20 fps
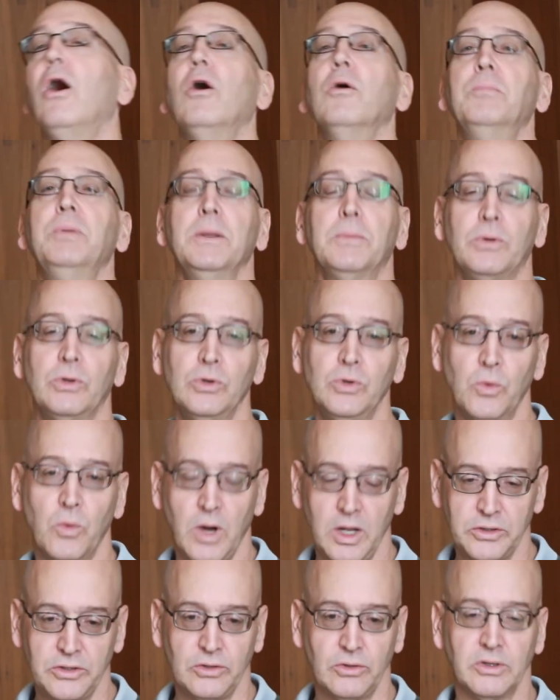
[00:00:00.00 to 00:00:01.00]
Oh, people who
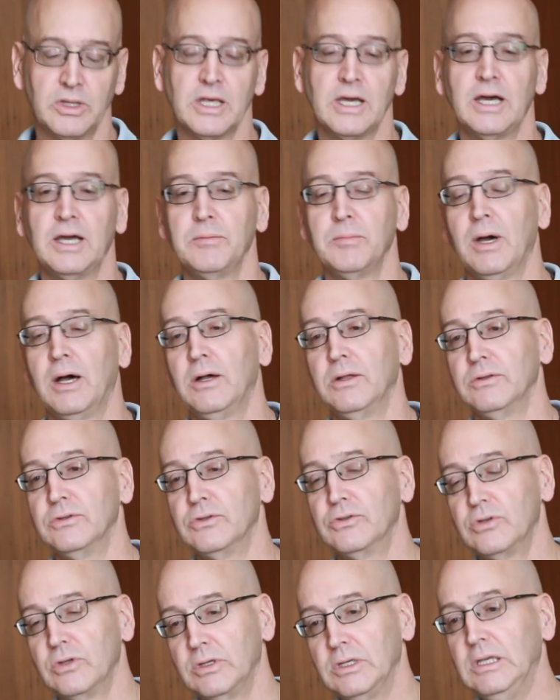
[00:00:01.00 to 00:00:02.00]
want to go to the high
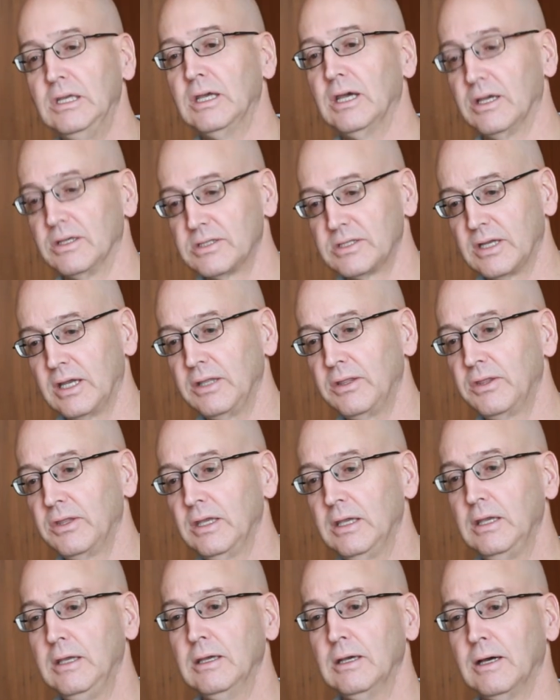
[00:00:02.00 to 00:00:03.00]
mountains. Yes, I
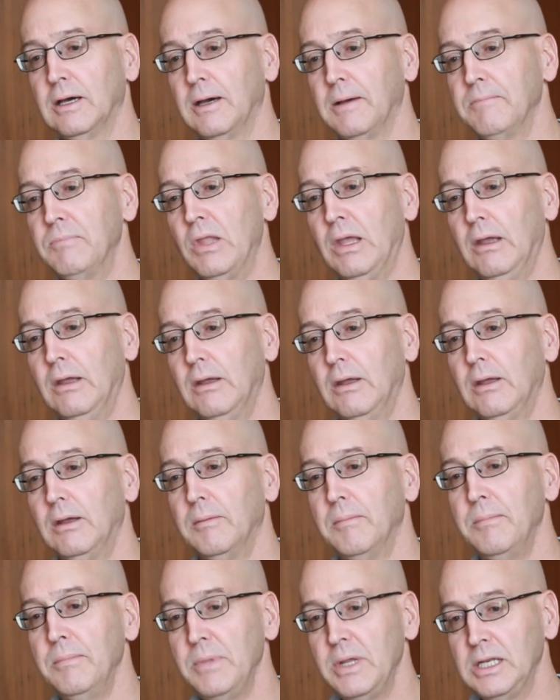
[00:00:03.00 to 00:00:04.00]
think
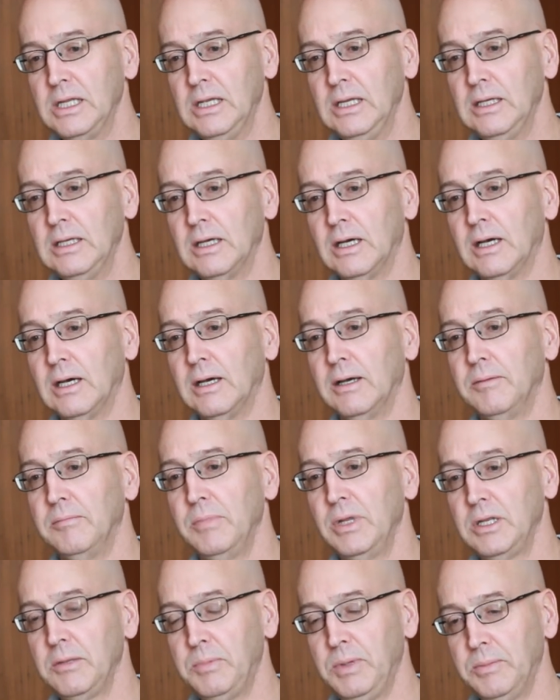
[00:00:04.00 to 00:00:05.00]

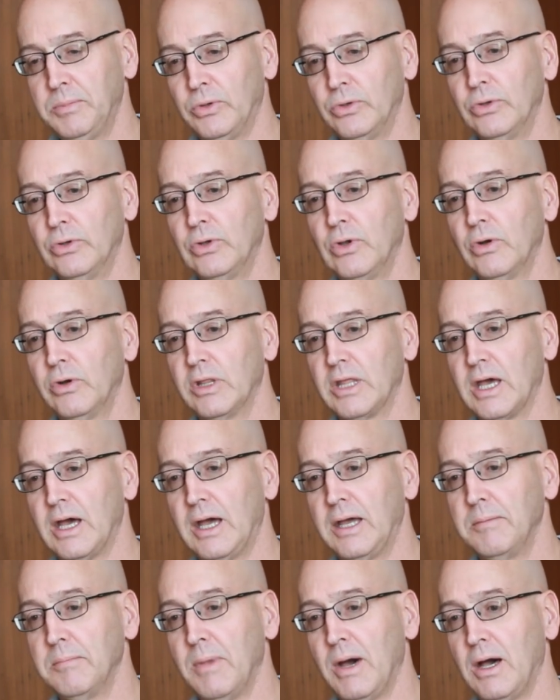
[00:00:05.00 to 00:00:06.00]
many people who go to the
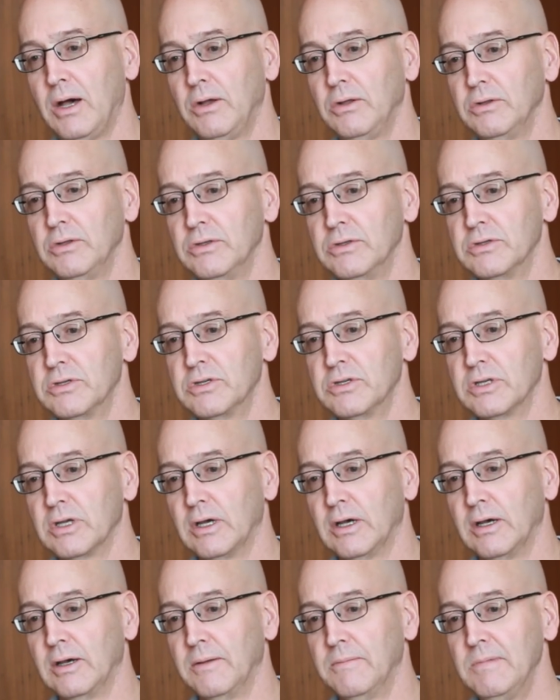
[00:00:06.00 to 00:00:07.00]
high mountains
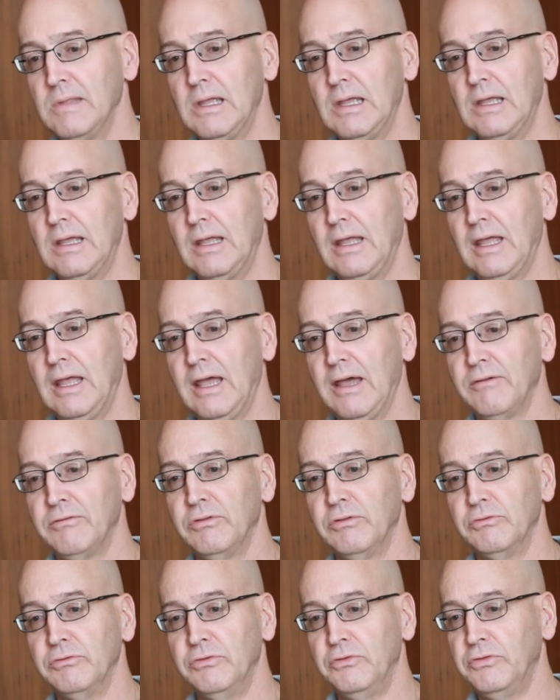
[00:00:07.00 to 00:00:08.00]

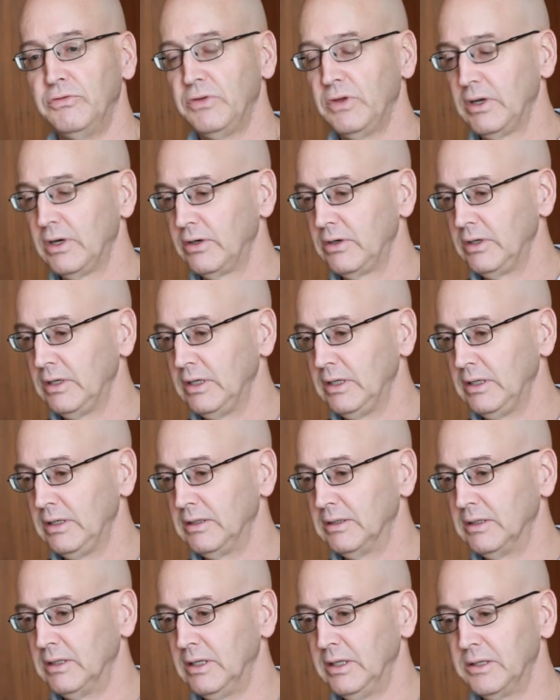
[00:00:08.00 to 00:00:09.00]
have
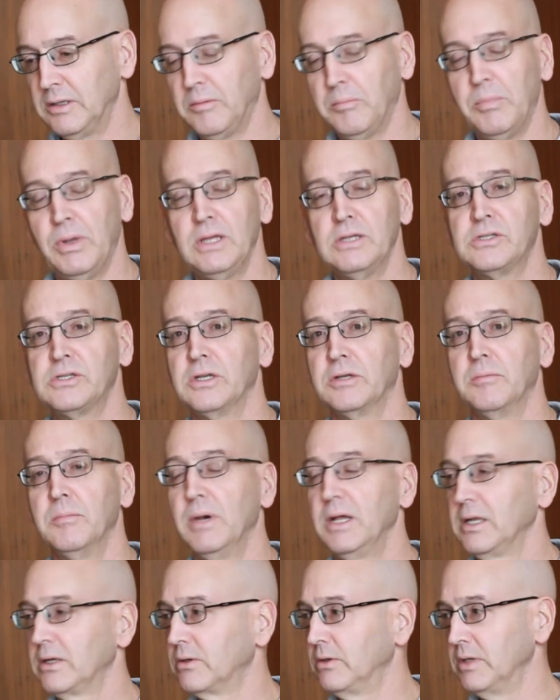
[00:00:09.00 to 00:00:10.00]
very little basic
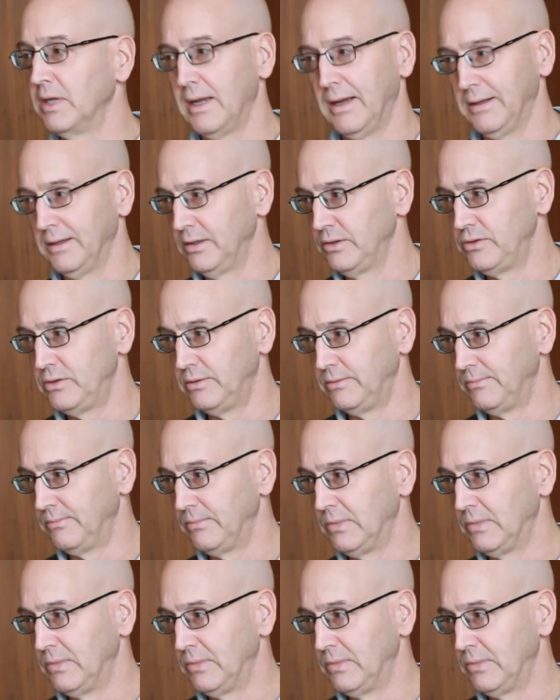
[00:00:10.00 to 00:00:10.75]
medical knowledge